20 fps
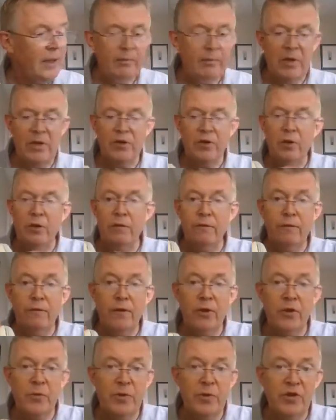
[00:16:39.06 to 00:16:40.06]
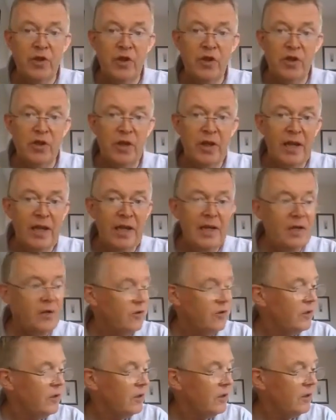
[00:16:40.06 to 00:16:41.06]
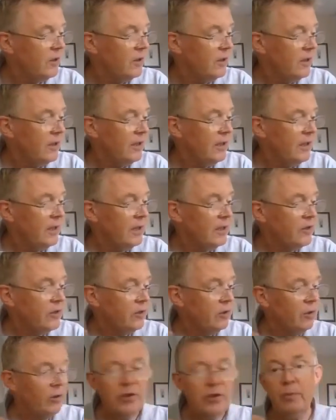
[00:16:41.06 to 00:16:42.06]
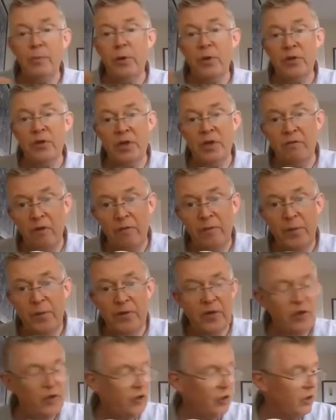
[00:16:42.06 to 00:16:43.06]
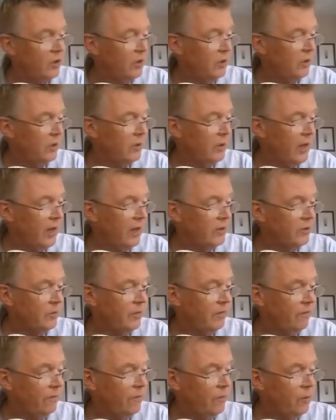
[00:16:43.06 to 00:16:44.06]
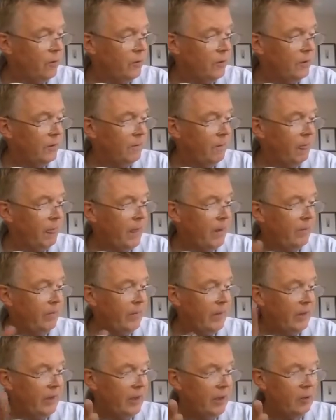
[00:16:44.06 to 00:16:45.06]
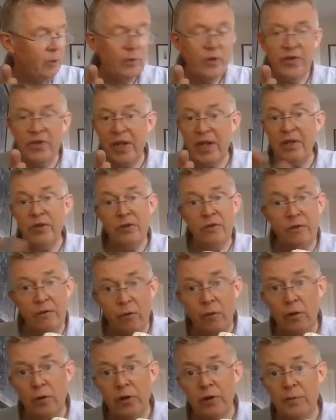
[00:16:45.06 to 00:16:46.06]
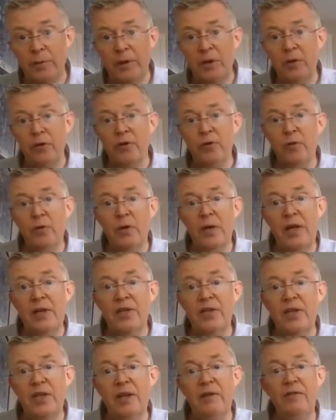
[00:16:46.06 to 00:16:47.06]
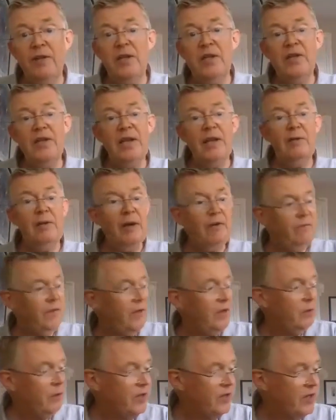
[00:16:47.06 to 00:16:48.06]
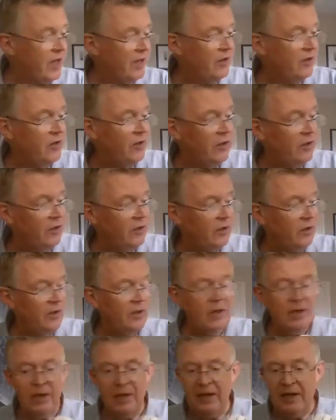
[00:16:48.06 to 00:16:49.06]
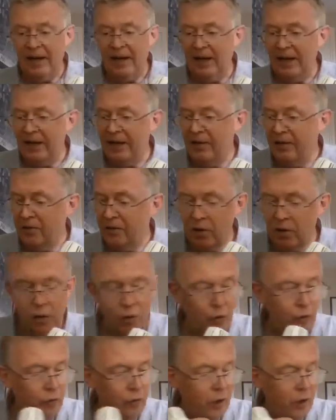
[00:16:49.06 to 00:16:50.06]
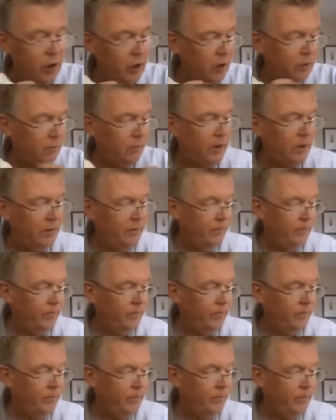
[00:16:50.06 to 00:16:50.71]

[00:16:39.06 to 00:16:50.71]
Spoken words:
It's got a frost position at 8. It's got a positive off position as before. Liquid sensor, of course, because all our TRVs now have liquid sensors, and chrome